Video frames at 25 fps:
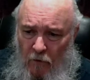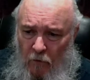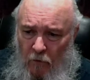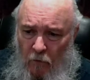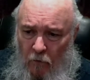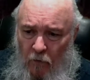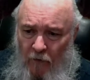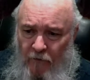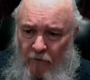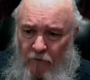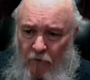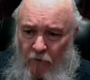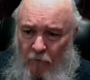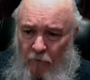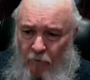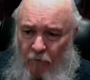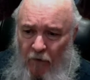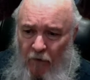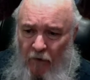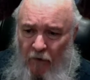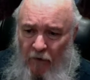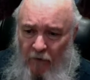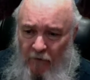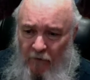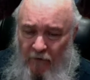what your
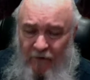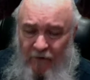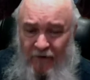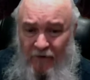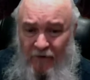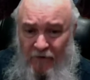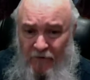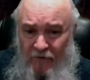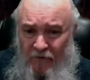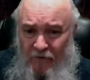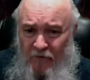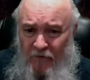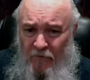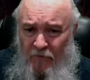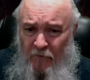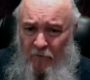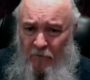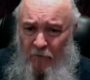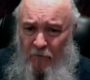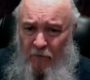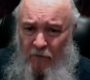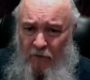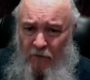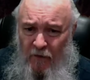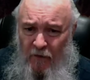part is
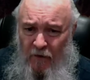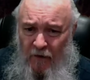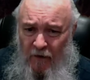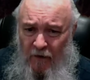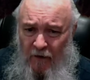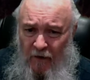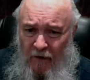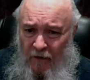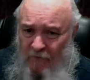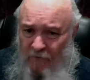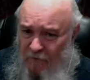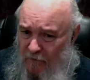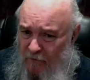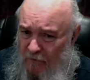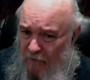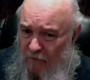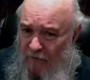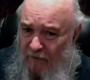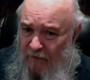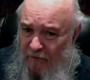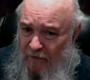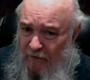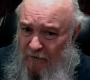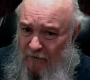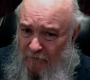as a
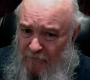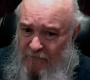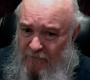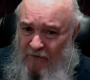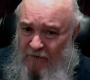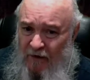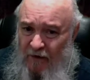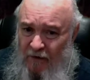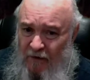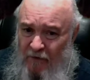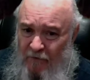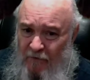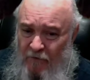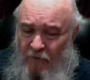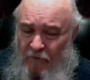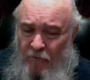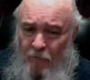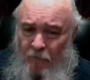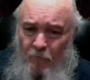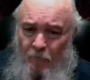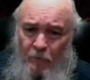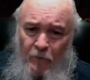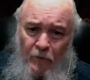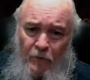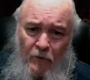grain of sand
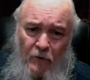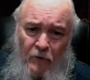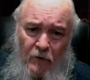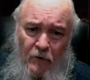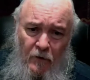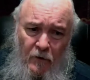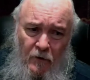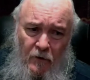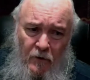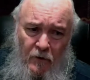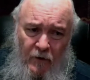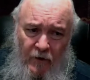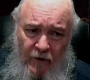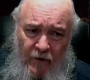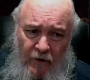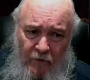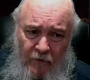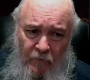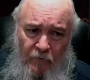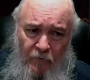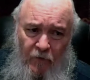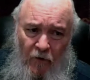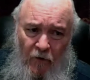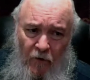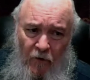
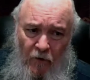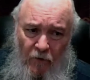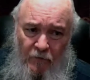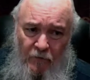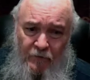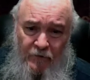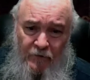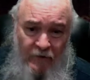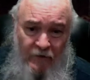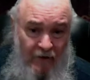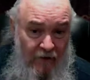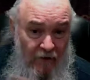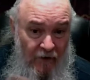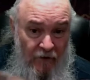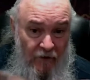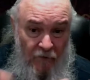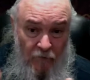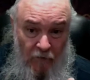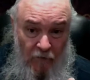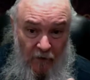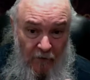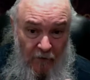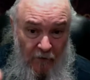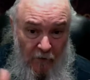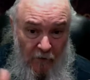involved in
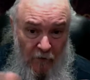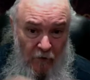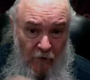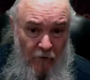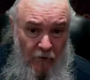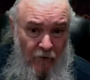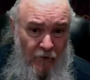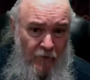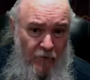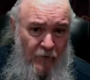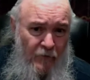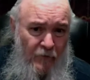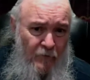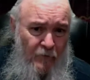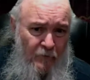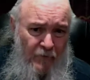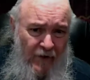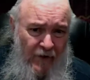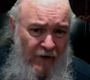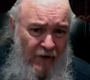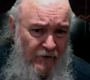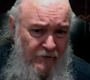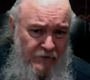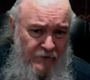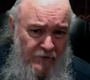Mother Earth
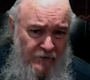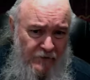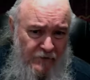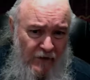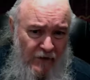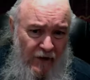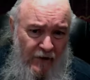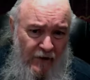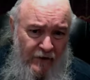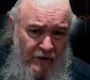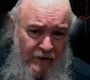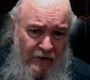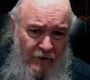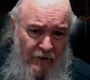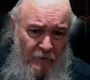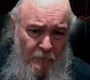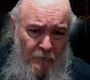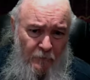and society.